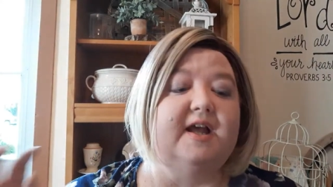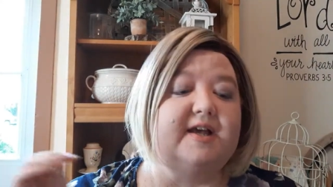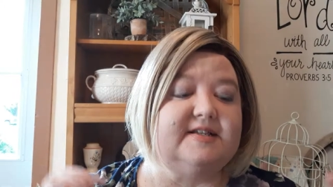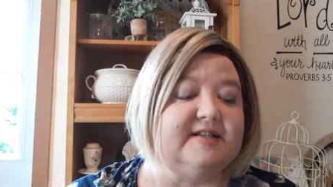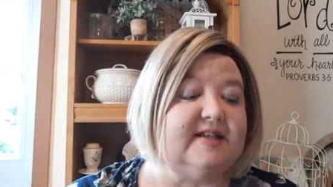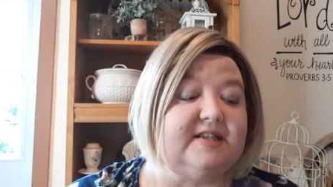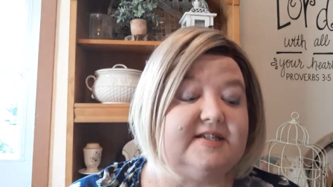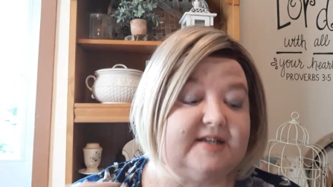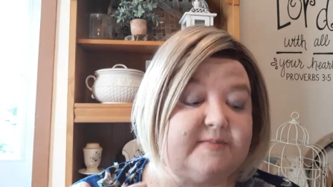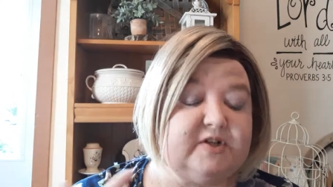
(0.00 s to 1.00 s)
As I said, the
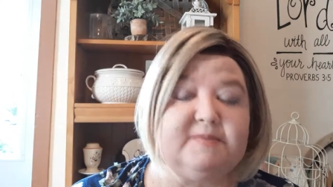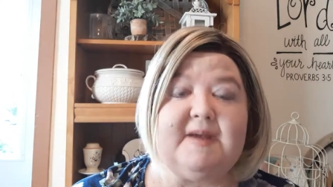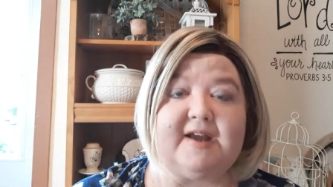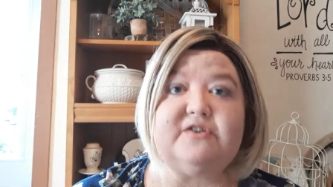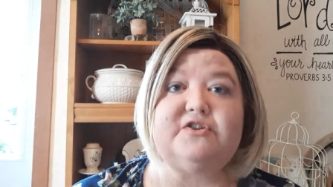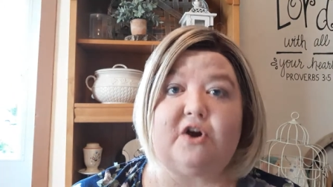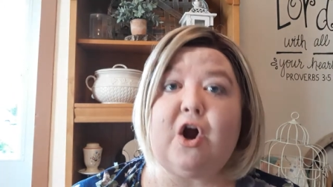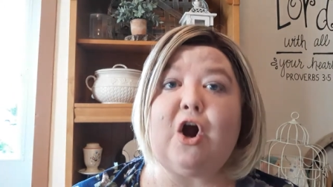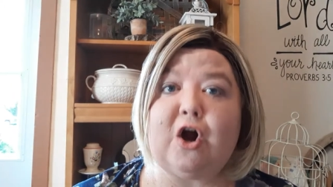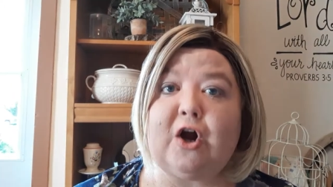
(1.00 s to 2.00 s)
subject matters are
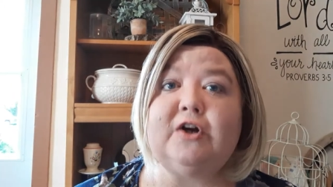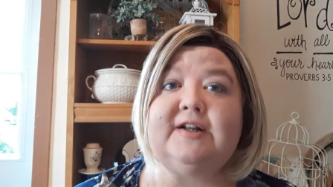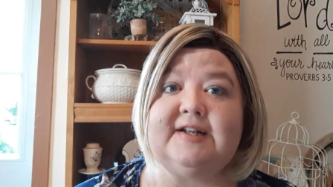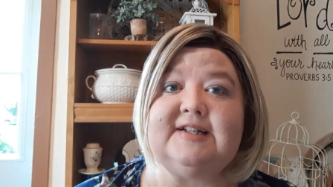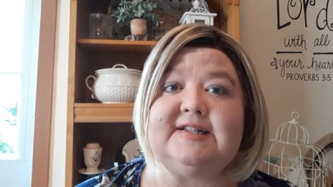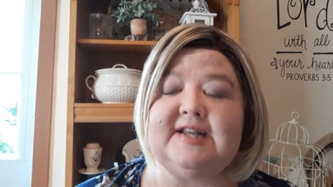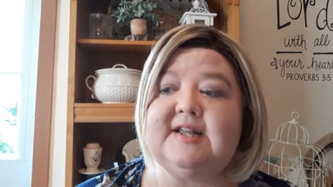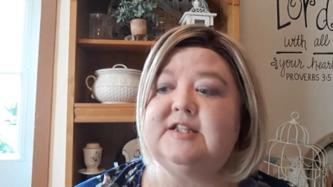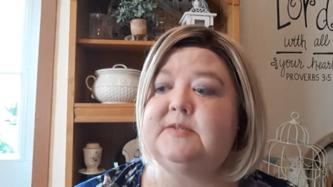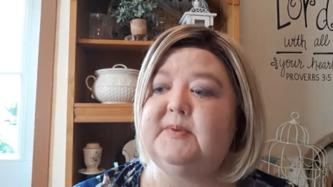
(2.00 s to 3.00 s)
hard and
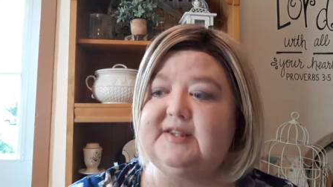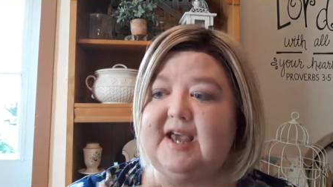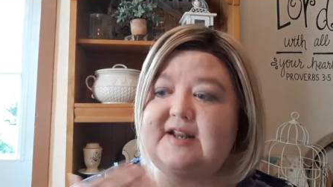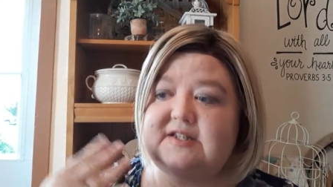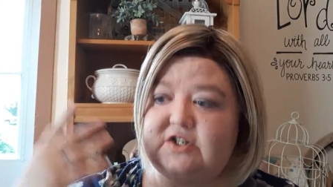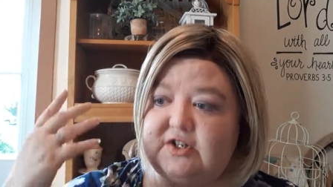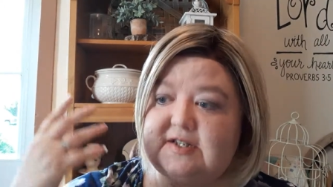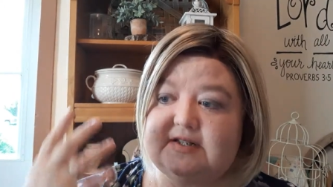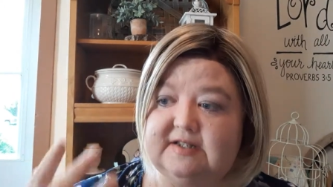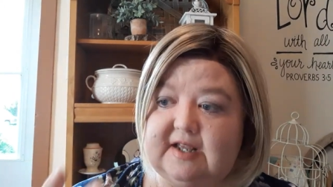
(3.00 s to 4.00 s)
intense, but that is
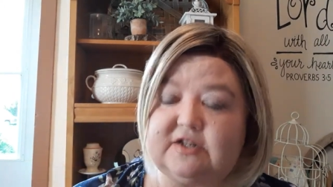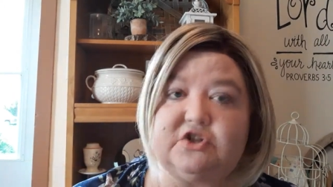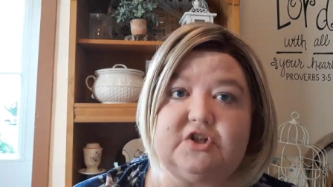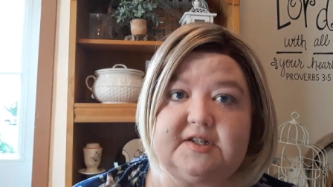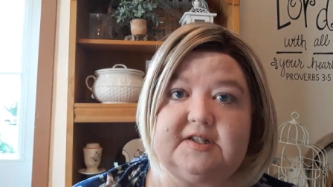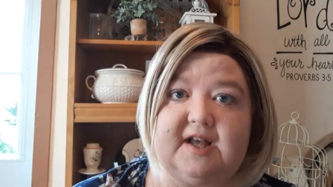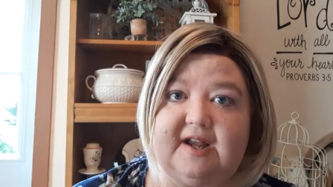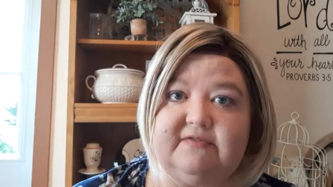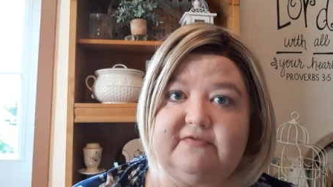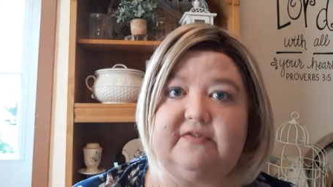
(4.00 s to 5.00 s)
just, that's just life.